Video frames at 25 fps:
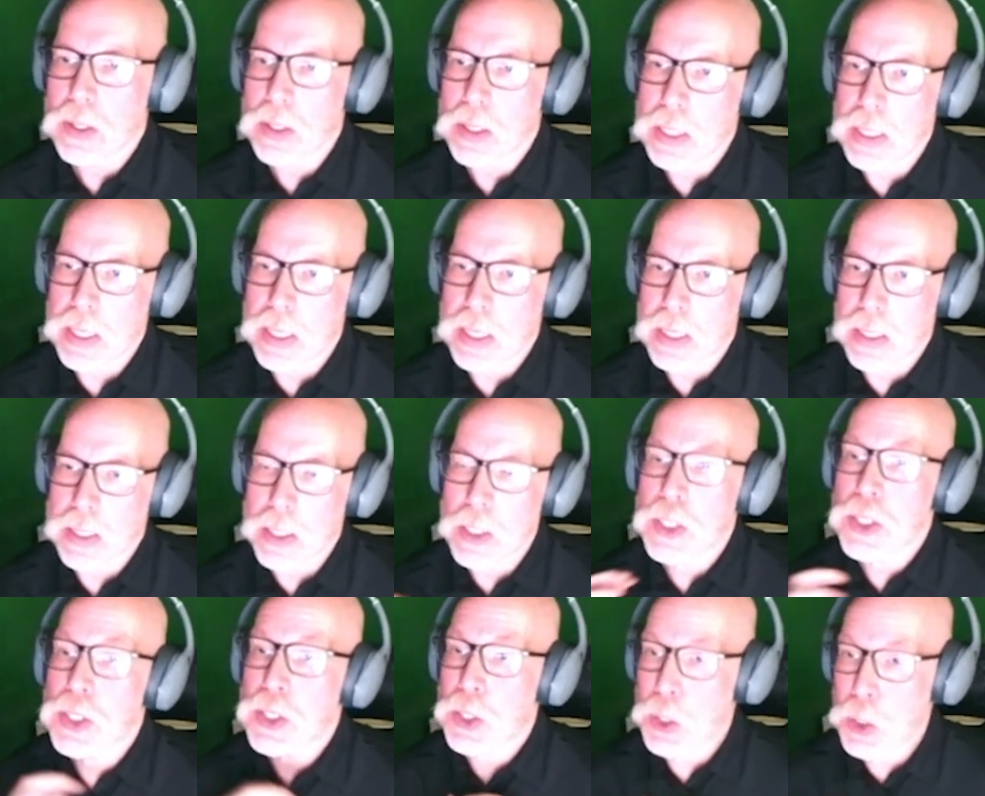
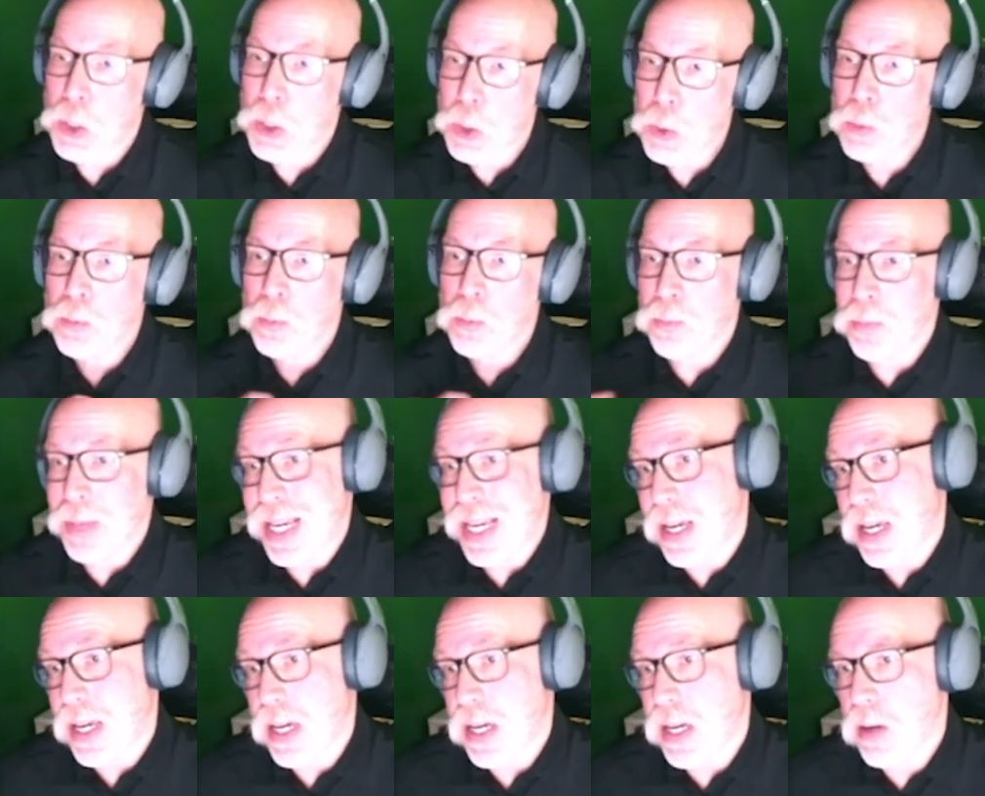to
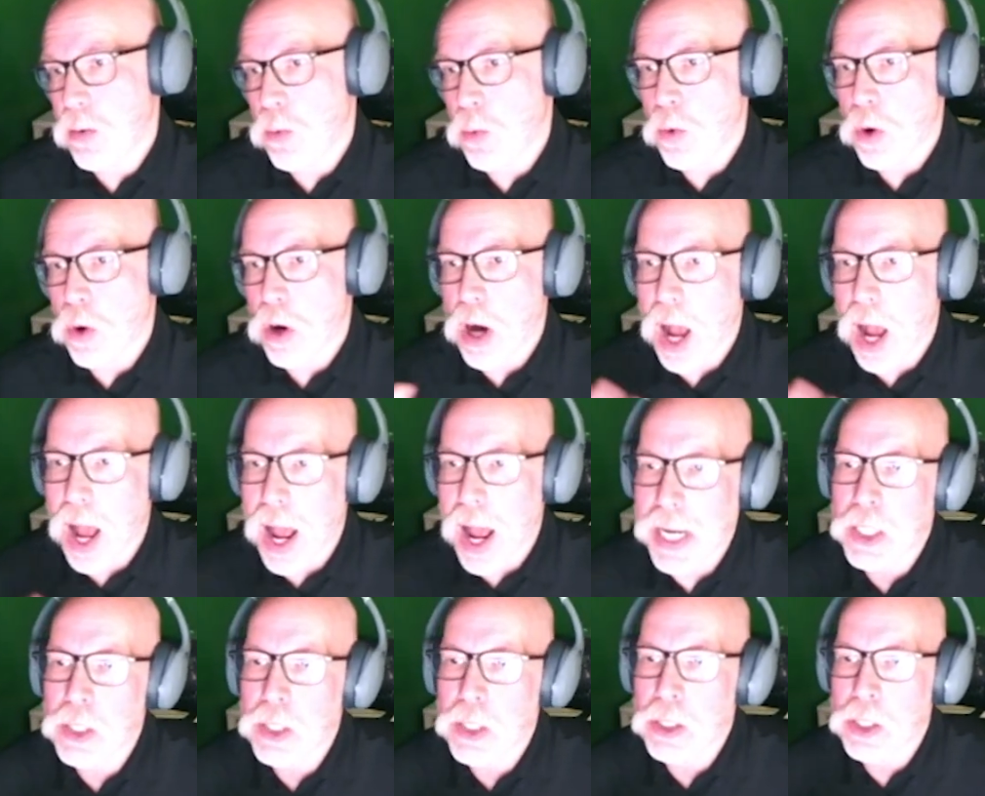me where I
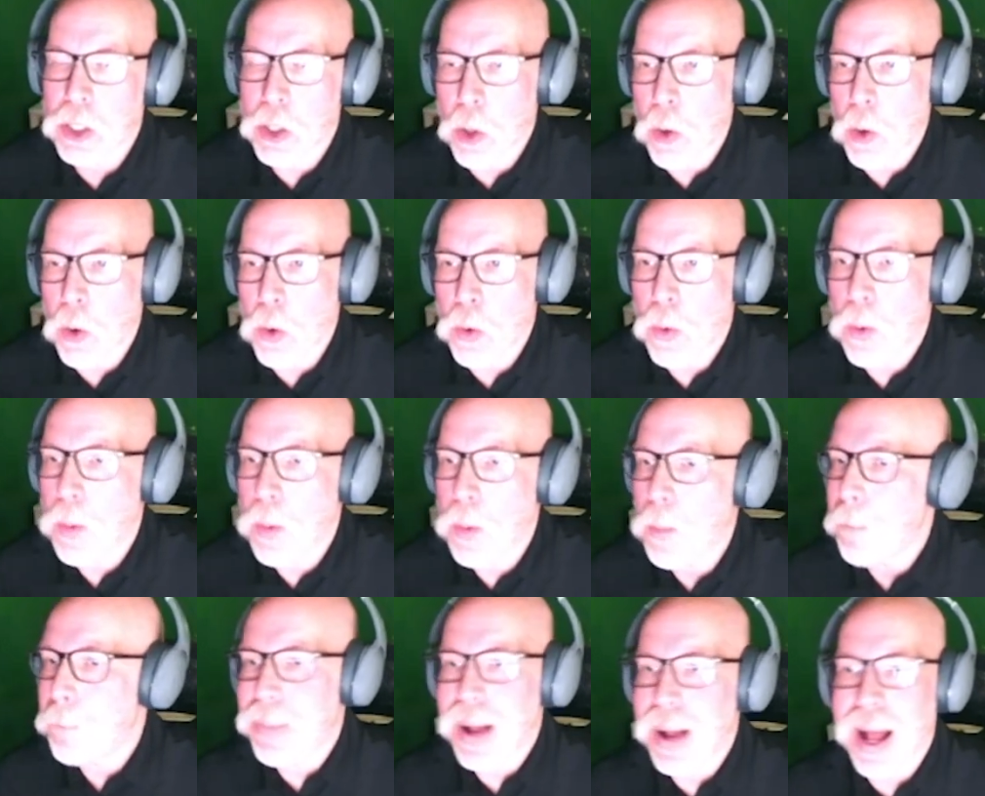could go
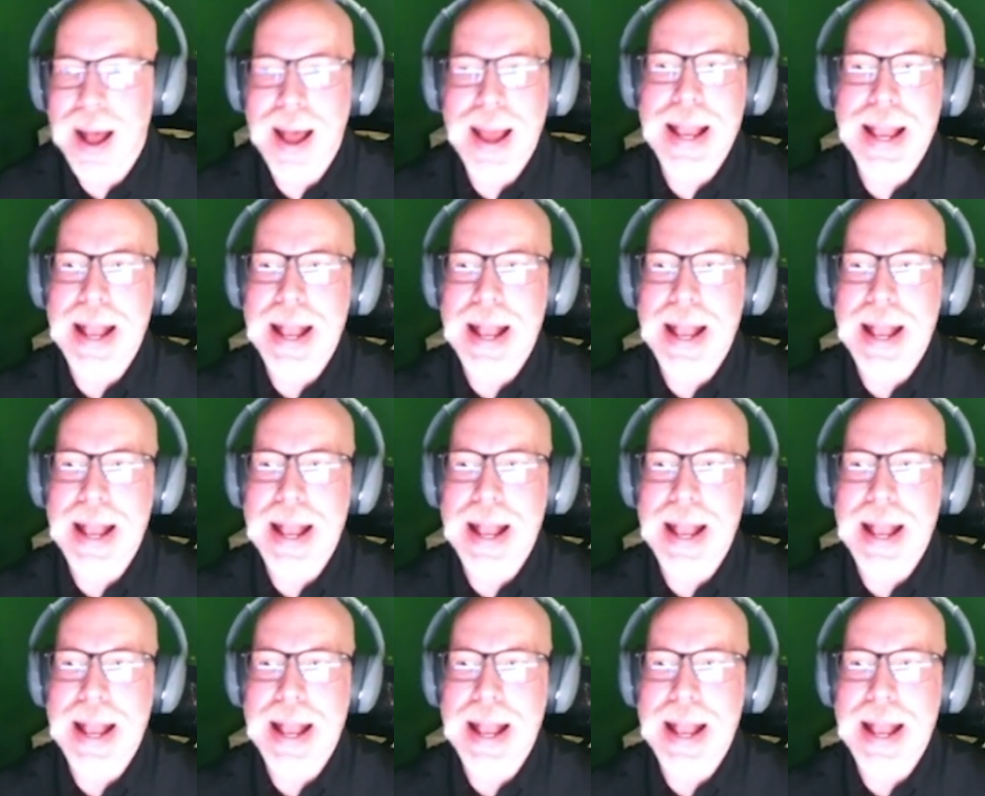buy